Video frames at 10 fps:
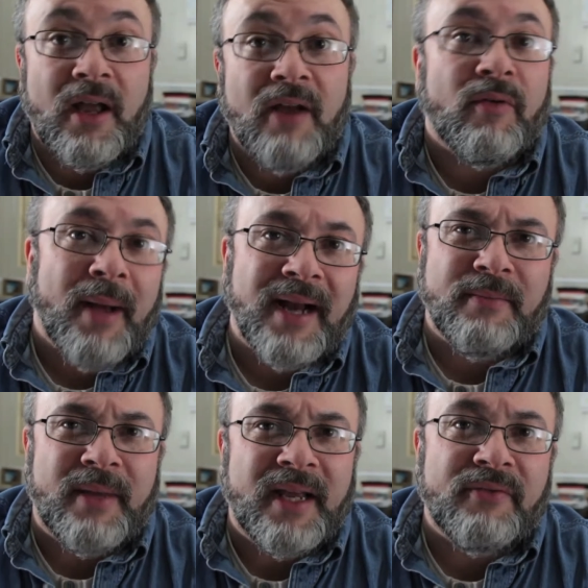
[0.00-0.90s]
It
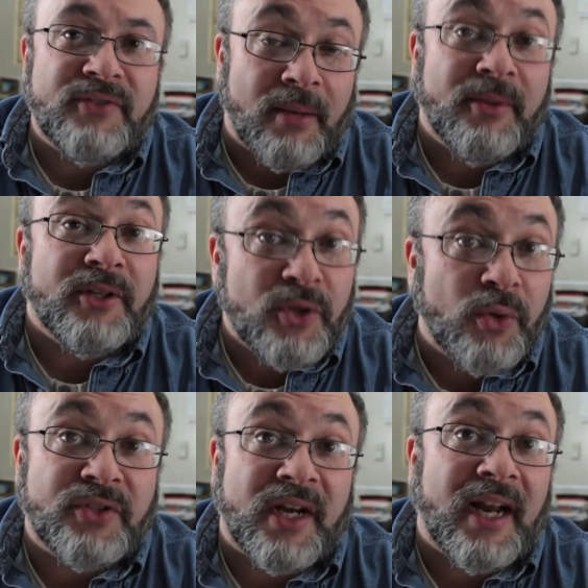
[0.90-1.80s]
reminded me of some of the
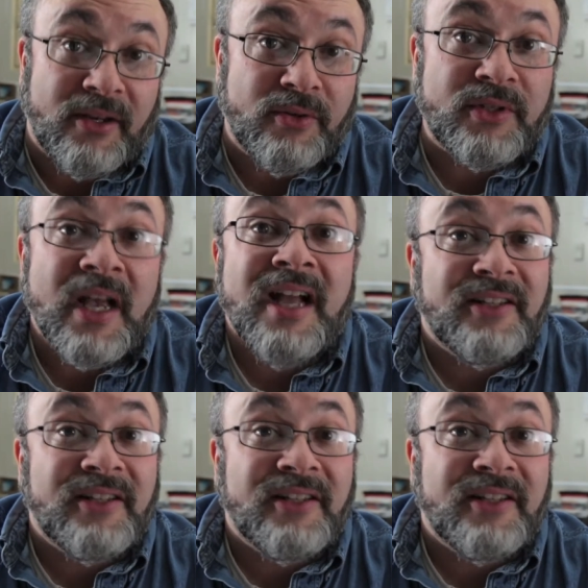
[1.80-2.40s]
tools that I use